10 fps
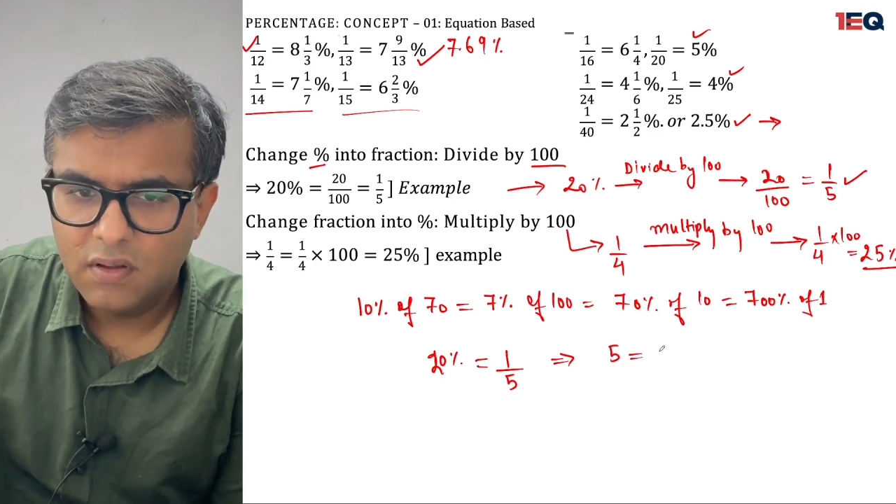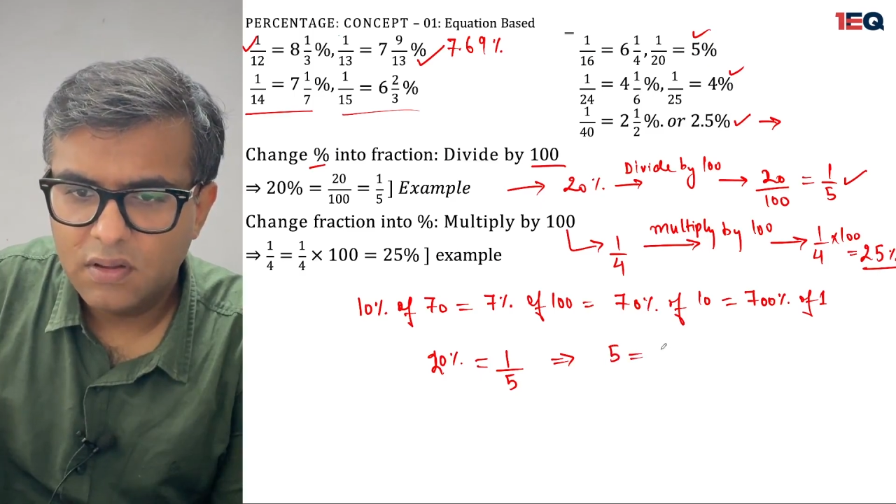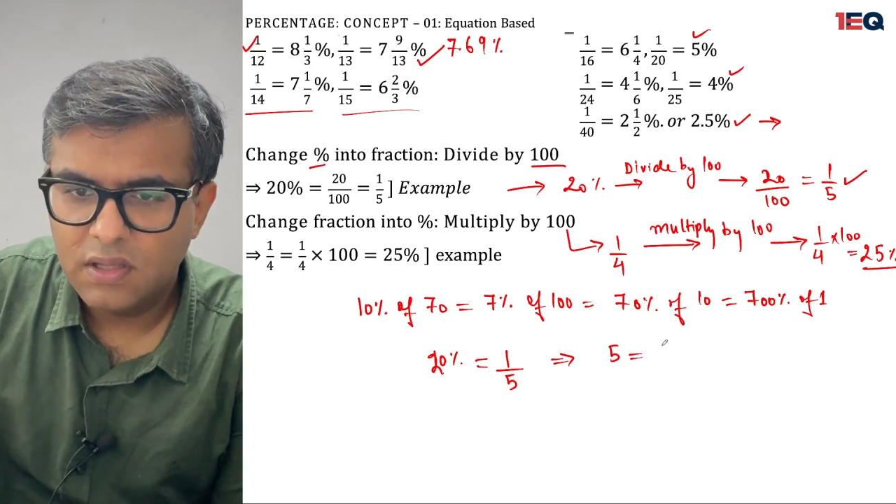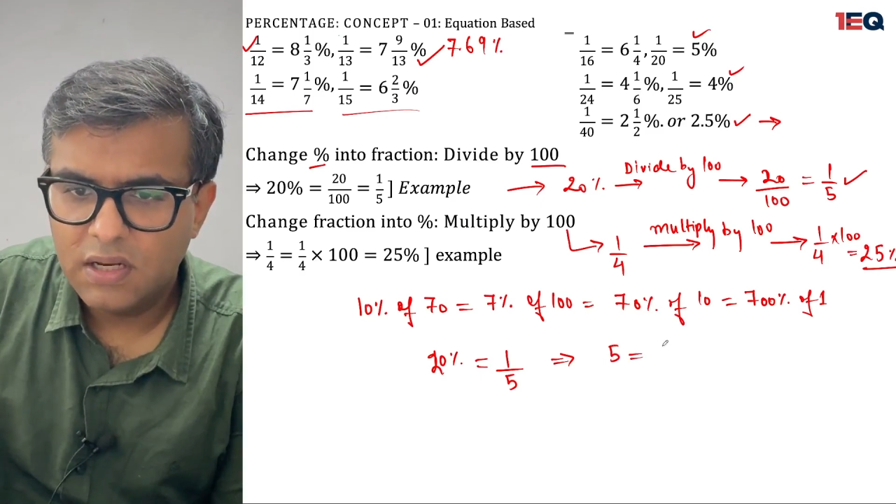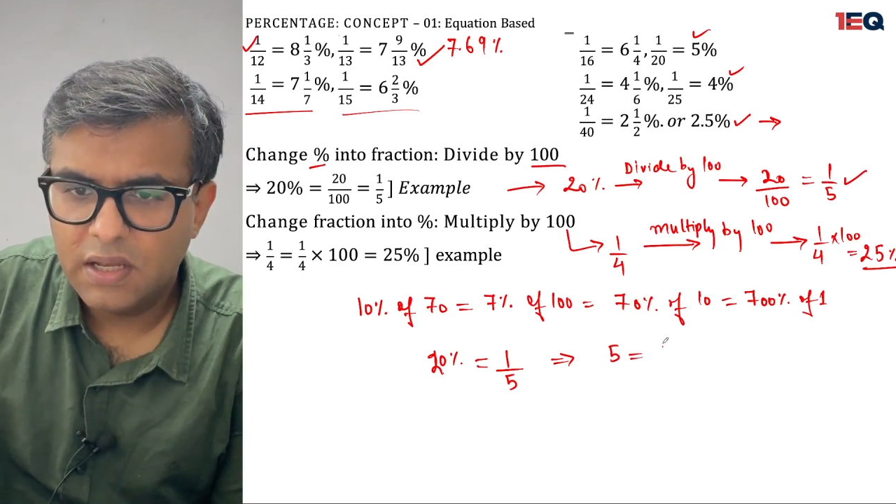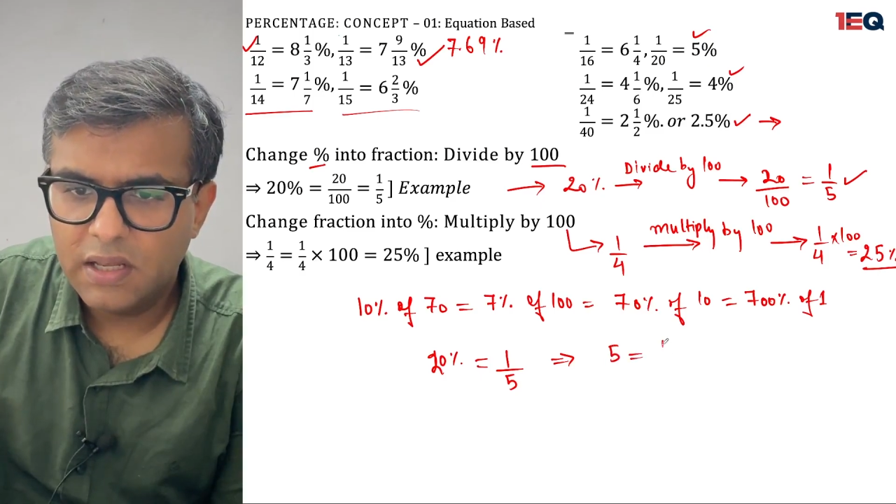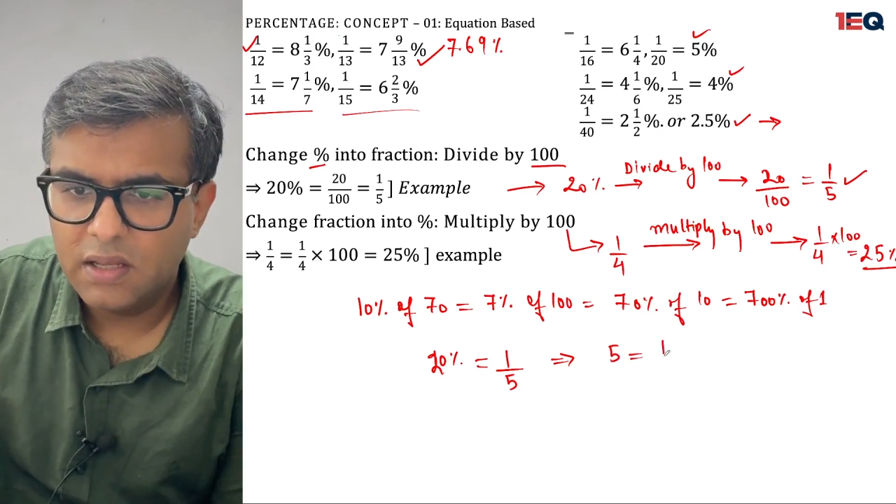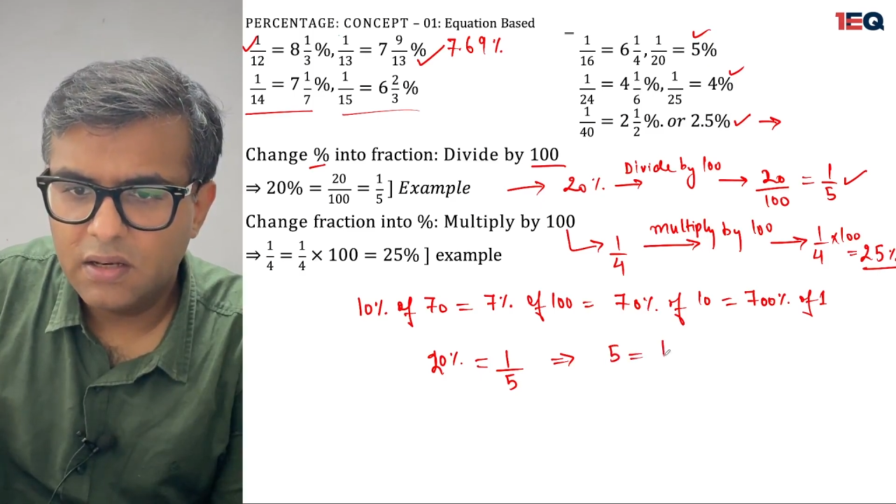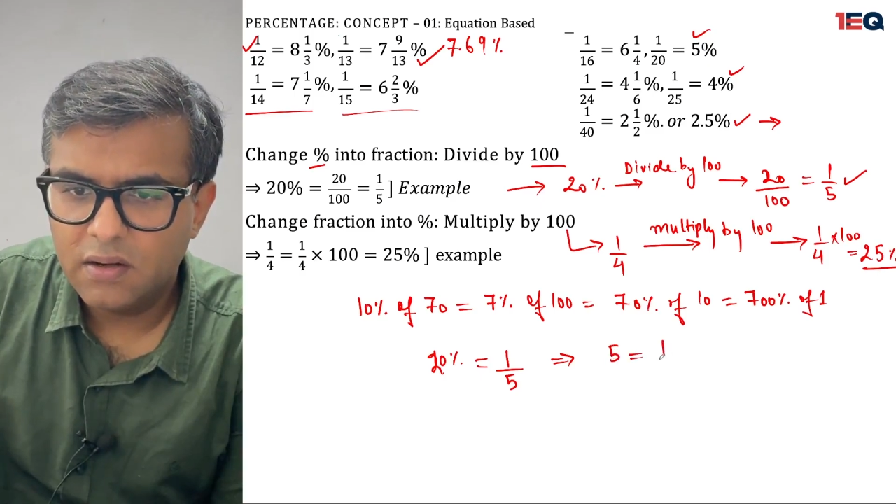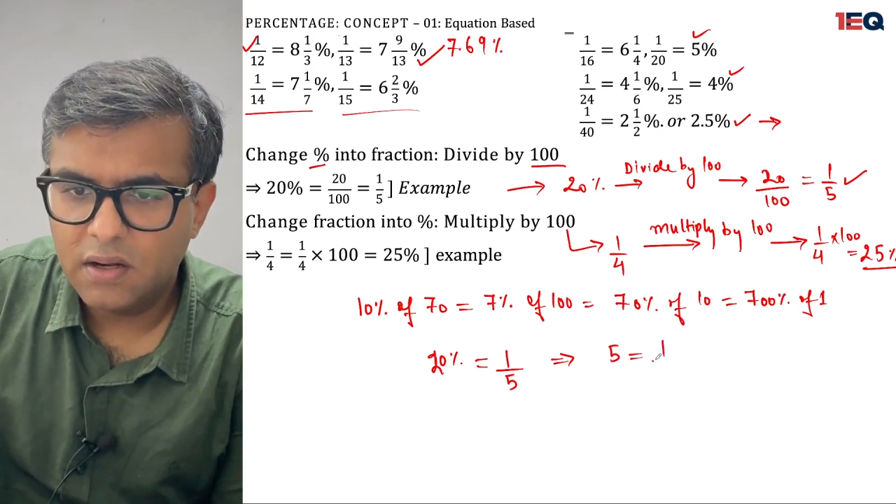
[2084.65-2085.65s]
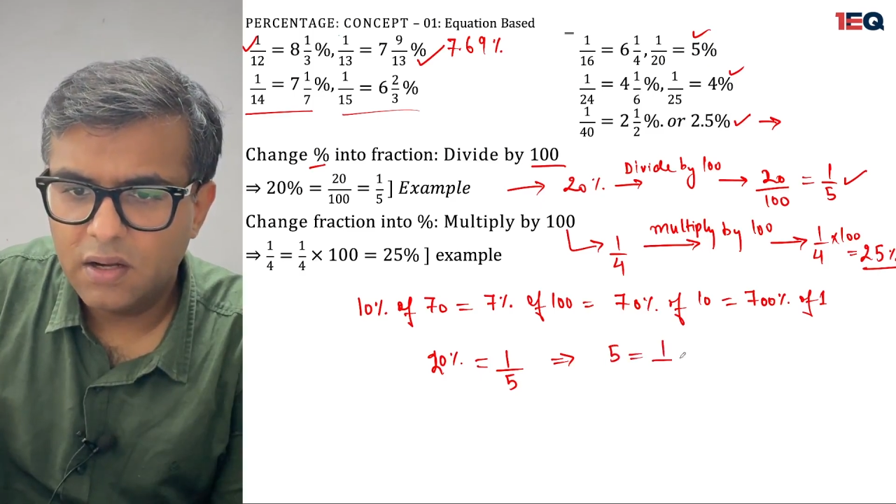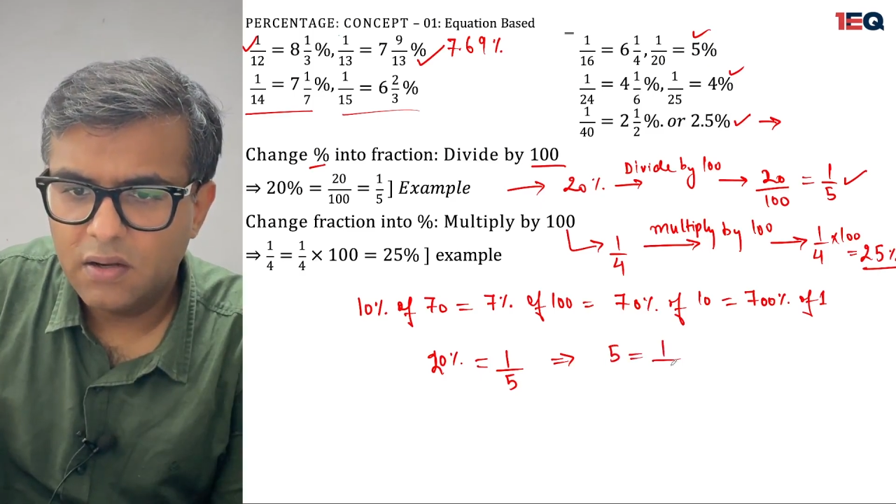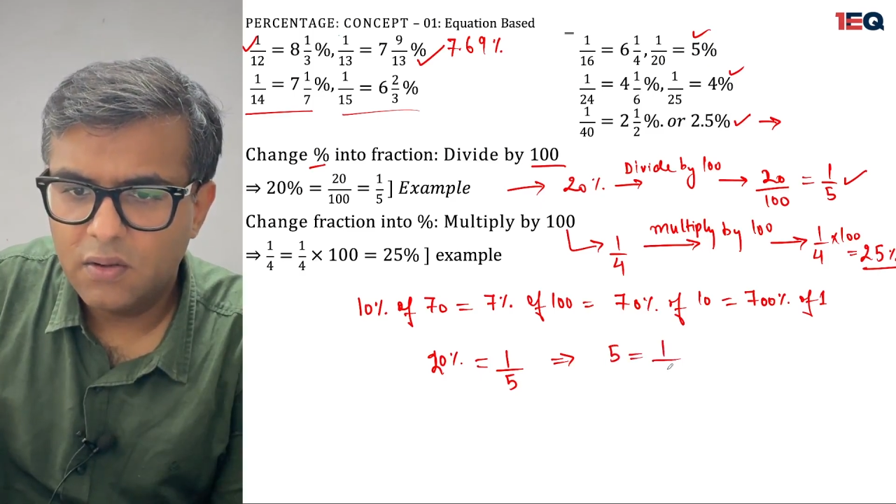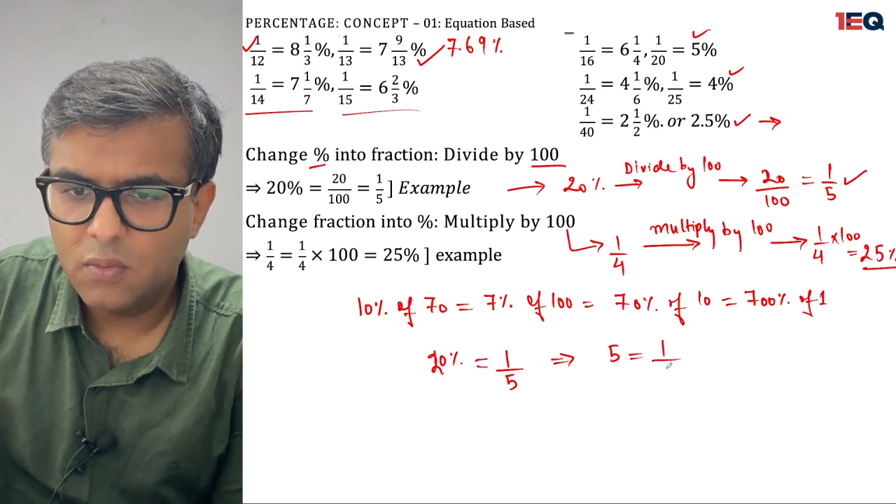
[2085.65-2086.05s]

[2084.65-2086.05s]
then I can write